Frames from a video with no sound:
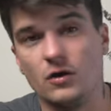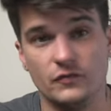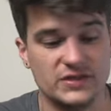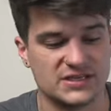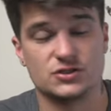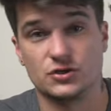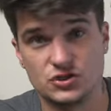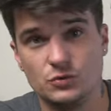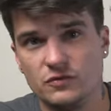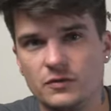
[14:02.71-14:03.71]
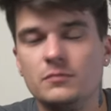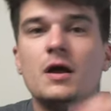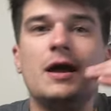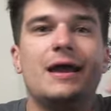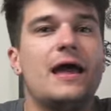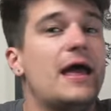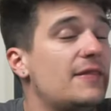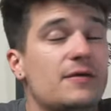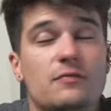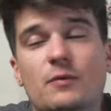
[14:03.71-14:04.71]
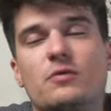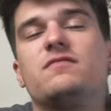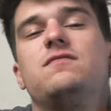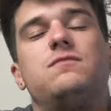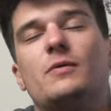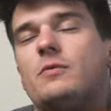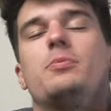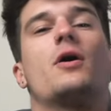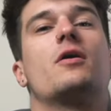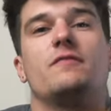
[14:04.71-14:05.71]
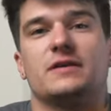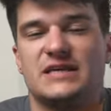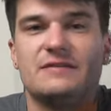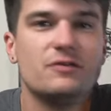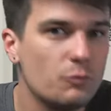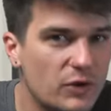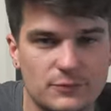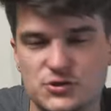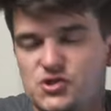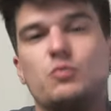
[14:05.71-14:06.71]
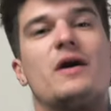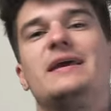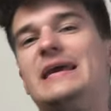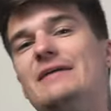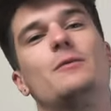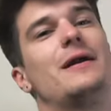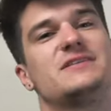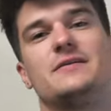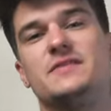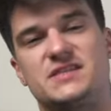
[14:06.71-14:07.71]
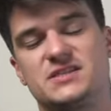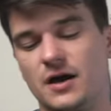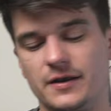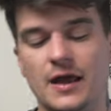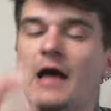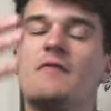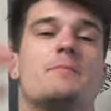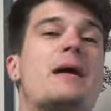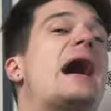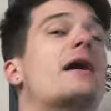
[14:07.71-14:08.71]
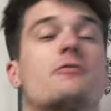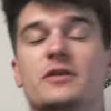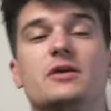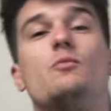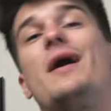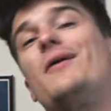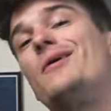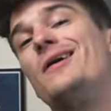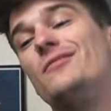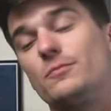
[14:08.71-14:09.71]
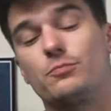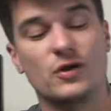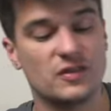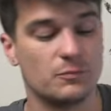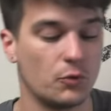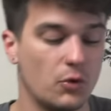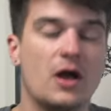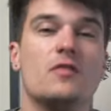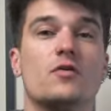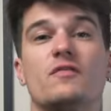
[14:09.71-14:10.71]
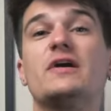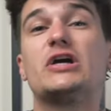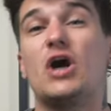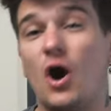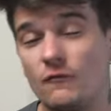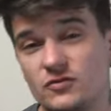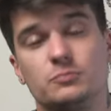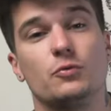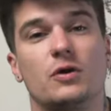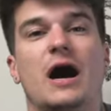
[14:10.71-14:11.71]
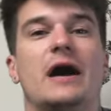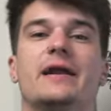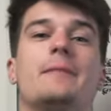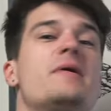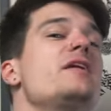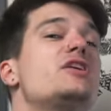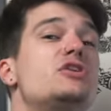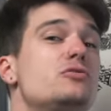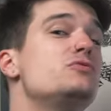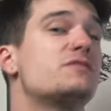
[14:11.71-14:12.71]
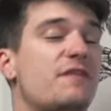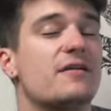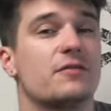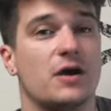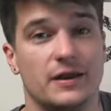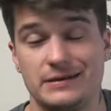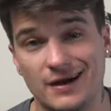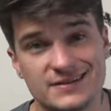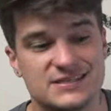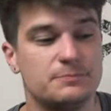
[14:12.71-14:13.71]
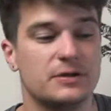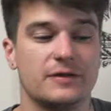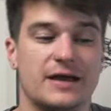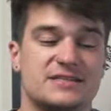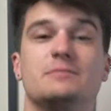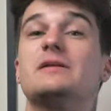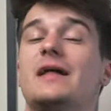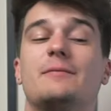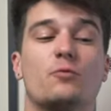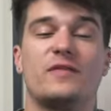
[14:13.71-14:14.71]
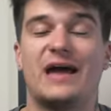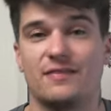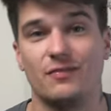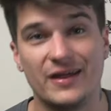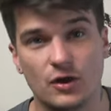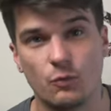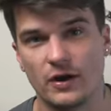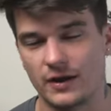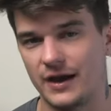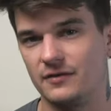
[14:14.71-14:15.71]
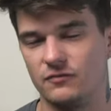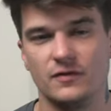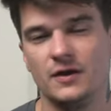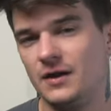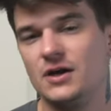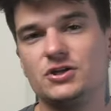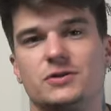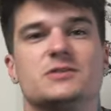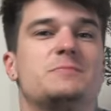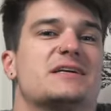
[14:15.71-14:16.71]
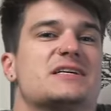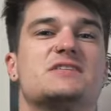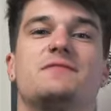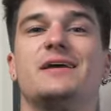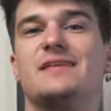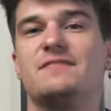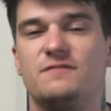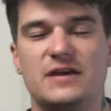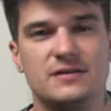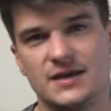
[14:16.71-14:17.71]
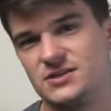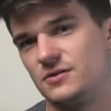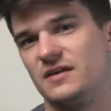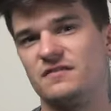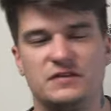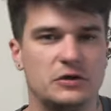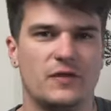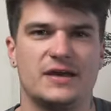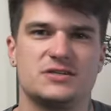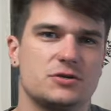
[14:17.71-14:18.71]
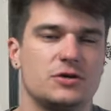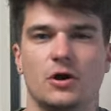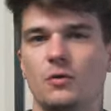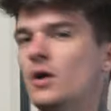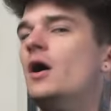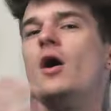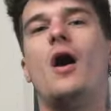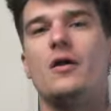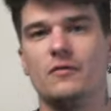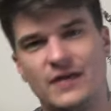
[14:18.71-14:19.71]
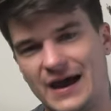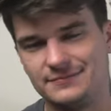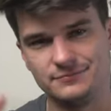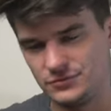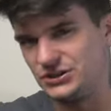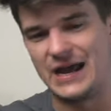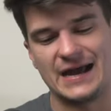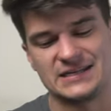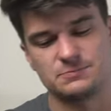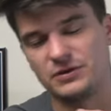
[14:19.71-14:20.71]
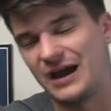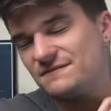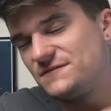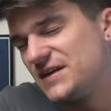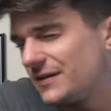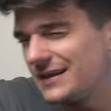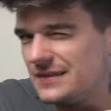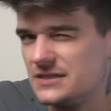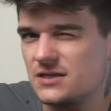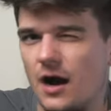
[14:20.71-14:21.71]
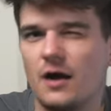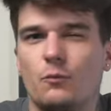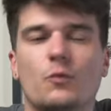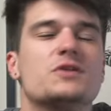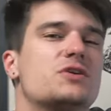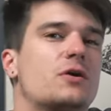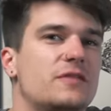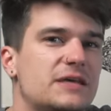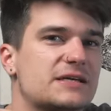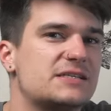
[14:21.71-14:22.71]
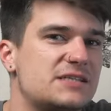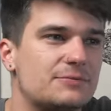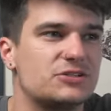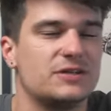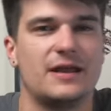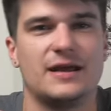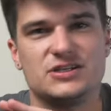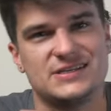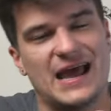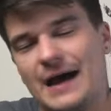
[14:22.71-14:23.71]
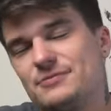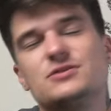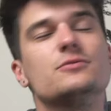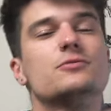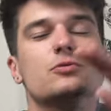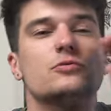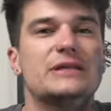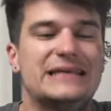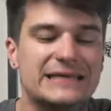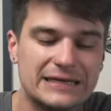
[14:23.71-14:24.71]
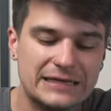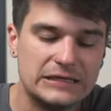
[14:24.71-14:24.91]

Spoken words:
all of these, I took two of them and they were perfect. Even when I was sweating, even when I was out in the sun, they pack really well. They're breathable. They're very comfortable cotton. I'm not a huge fan of cotton, not typically. I typically like more of the athletic wear kind of shirts because I just feel like they fit nicer, they feel nicer, you know, all of that jazz, but I feel like these cotton ones are the exception that I just absolutely